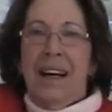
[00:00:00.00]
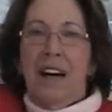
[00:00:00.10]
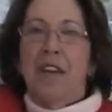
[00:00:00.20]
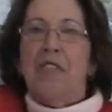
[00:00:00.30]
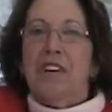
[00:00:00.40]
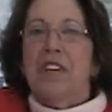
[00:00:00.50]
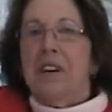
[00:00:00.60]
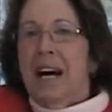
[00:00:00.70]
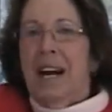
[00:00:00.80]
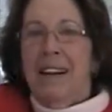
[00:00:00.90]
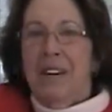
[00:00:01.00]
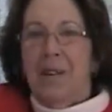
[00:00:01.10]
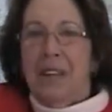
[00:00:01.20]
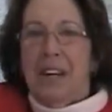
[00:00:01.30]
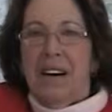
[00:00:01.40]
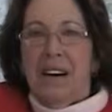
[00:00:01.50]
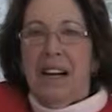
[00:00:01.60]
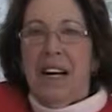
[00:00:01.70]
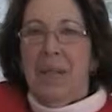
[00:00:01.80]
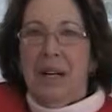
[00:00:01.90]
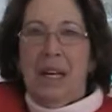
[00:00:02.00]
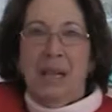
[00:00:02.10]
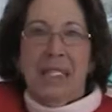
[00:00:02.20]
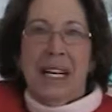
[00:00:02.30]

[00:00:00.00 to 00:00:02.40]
Ocracoke Island, North Carolina when he was